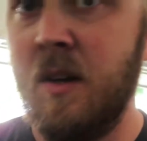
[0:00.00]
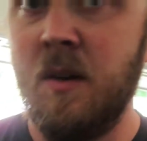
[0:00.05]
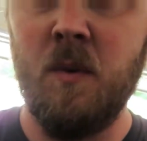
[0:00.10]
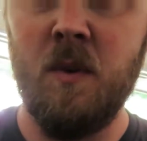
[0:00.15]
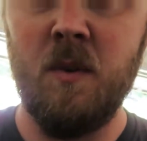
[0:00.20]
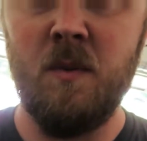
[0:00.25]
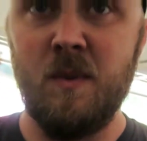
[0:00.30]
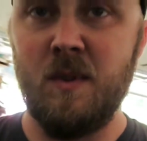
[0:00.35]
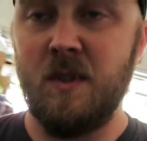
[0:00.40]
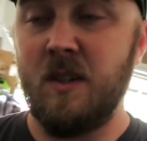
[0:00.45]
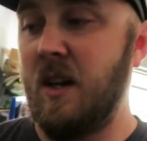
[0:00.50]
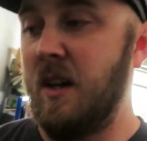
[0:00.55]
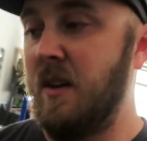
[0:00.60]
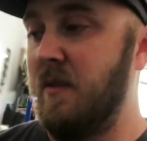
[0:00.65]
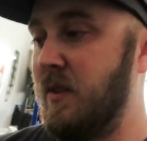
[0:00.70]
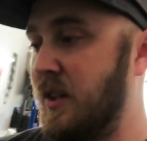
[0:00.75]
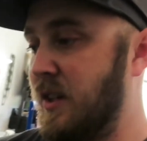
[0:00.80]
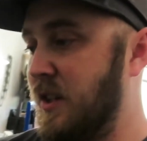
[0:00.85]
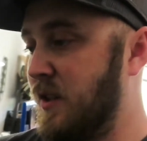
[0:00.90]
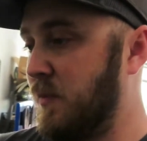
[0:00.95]
One was kind of
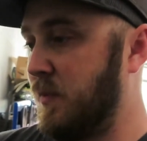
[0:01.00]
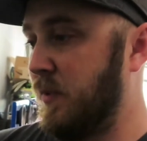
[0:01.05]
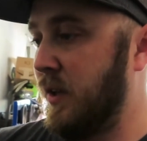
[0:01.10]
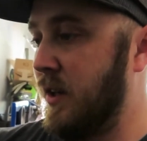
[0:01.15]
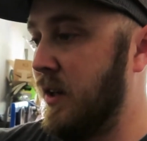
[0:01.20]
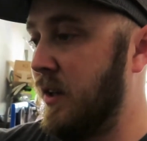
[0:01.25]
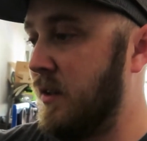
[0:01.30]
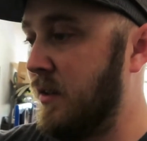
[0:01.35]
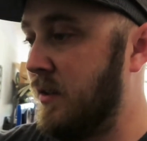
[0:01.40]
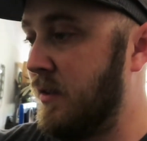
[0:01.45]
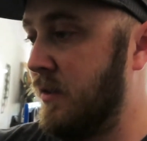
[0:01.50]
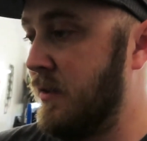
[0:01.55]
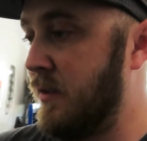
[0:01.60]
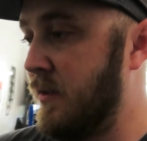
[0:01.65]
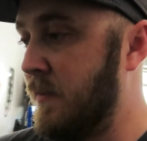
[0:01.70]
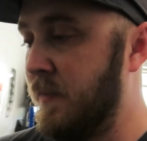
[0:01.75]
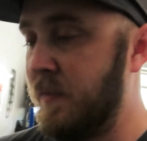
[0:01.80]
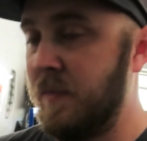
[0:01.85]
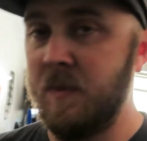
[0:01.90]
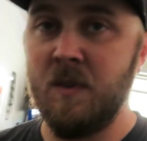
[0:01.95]
explaining
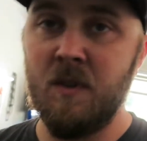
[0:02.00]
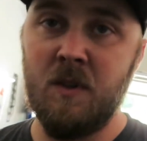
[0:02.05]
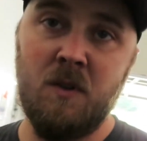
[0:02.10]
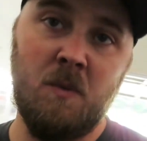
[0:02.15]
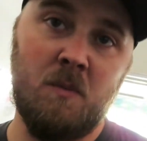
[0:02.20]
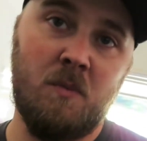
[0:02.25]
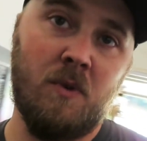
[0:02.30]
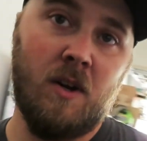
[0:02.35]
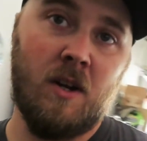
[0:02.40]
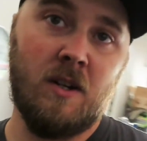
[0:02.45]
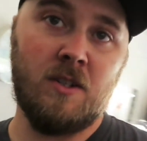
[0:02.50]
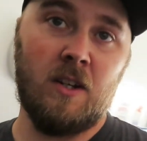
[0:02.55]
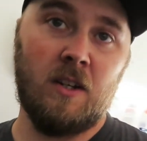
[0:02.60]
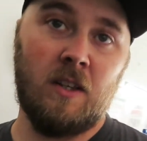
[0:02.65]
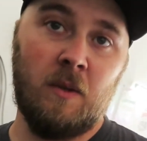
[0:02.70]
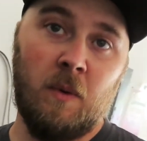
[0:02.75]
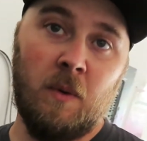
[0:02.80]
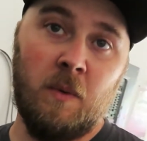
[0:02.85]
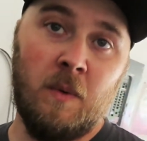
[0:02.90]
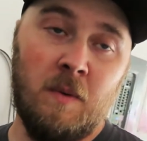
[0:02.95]
the new project
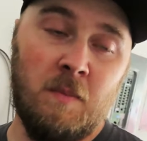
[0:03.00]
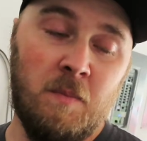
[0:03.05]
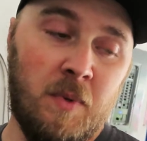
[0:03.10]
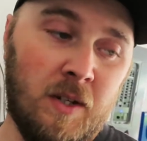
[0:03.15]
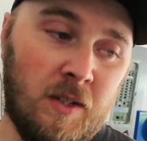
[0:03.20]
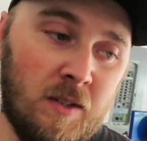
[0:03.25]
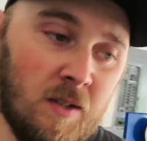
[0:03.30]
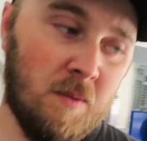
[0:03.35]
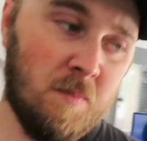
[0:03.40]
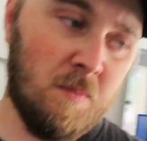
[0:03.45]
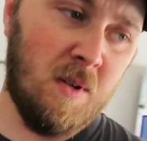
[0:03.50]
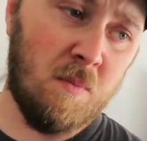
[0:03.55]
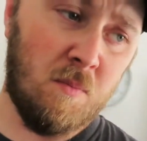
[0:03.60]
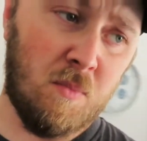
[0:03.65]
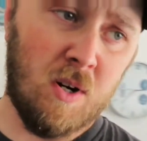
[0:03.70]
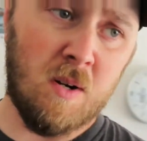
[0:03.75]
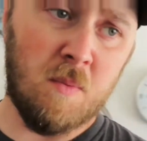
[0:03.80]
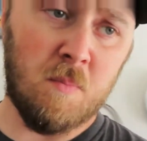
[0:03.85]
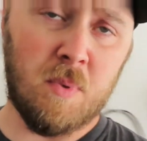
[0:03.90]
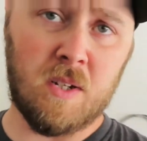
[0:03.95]
that we went and picked up, me and
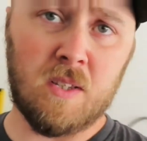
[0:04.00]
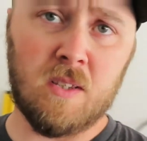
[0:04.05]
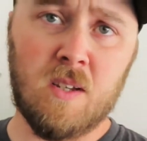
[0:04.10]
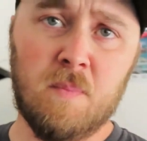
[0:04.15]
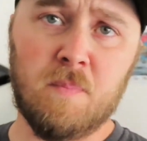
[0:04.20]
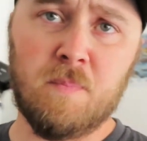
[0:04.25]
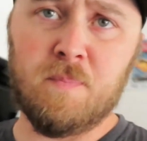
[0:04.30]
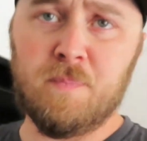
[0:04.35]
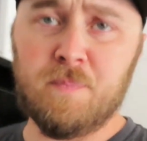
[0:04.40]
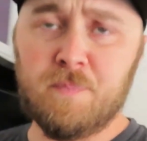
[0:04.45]
Brendan picked up.